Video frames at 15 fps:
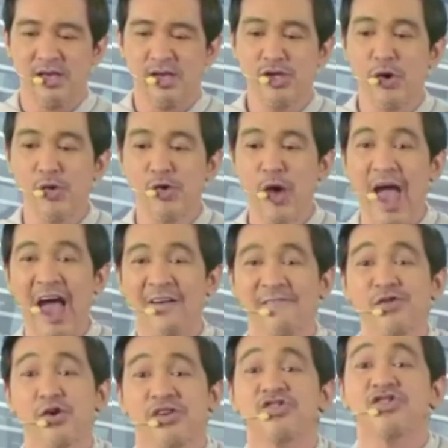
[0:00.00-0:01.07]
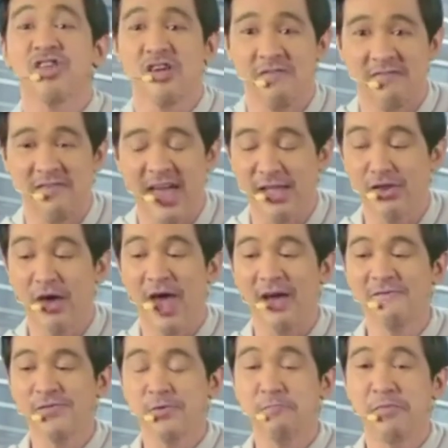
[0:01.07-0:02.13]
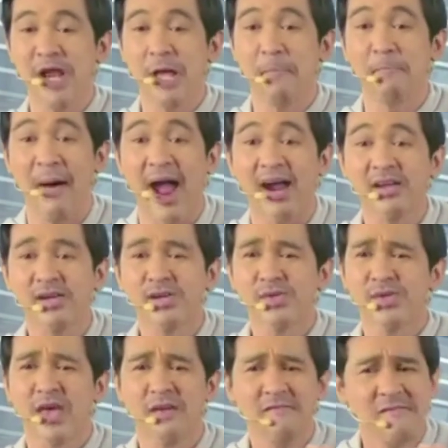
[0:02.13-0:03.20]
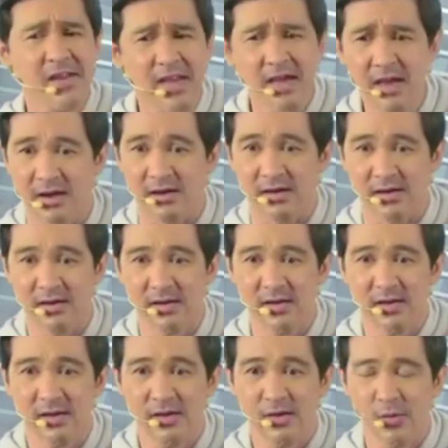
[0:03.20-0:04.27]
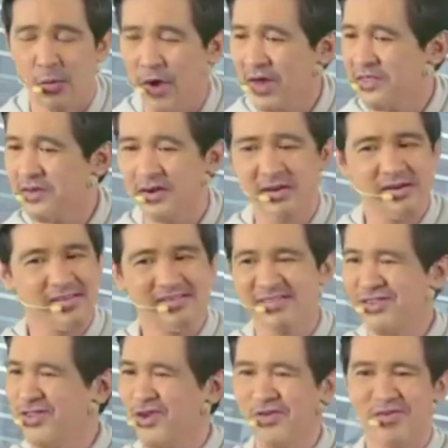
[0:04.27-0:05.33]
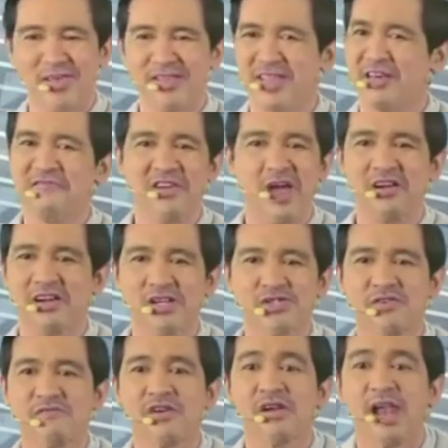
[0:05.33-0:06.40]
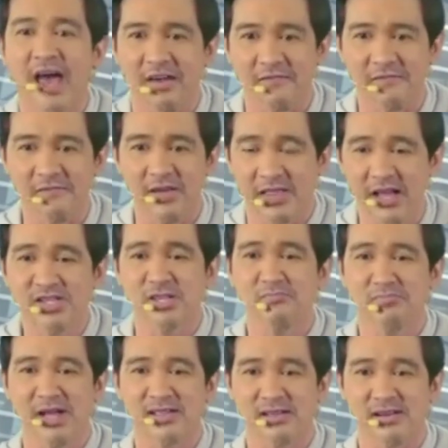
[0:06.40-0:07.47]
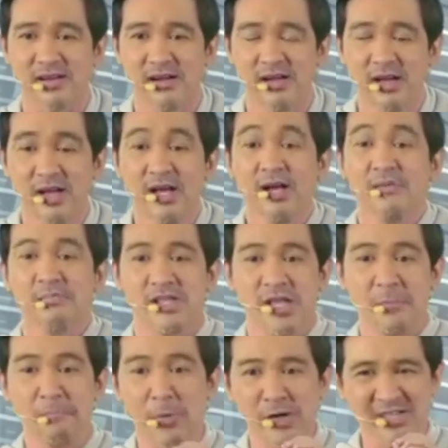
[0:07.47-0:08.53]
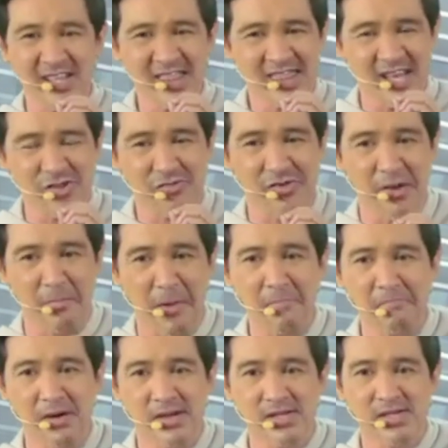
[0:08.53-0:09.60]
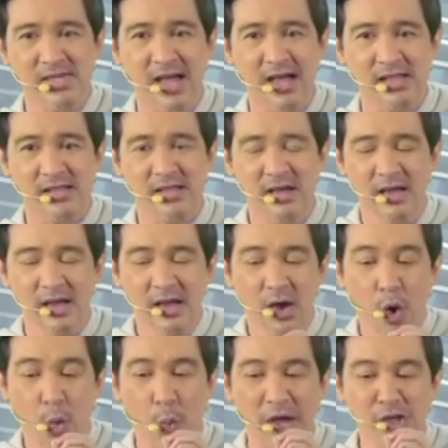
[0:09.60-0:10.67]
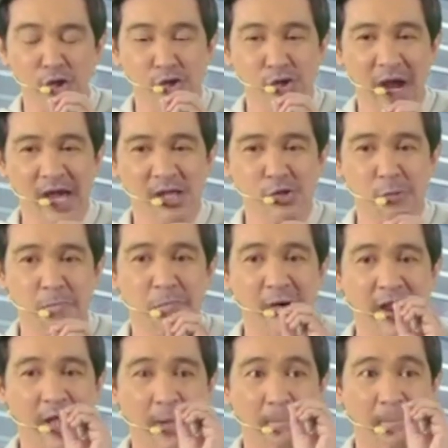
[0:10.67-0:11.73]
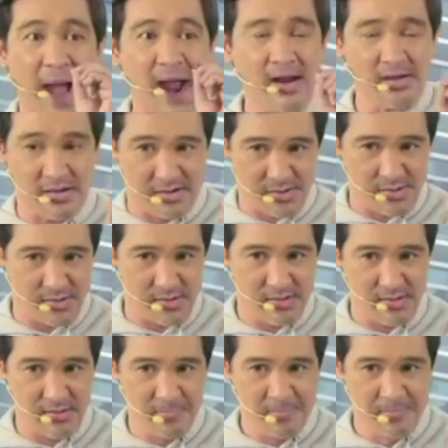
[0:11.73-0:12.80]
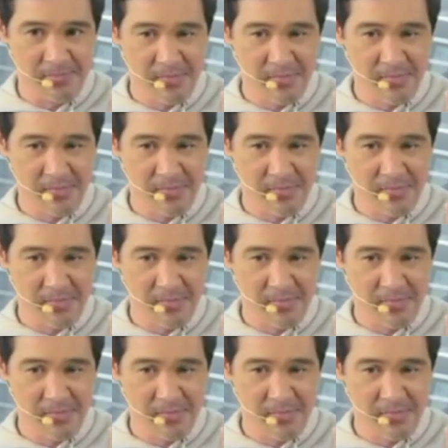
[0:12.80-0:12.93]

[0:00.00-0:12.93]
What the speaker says: you have to achieve and you have to break barriers every year. Whether, in every areas of your life, it doesn't matter. But the important thing to remember is that when you try to break barriers,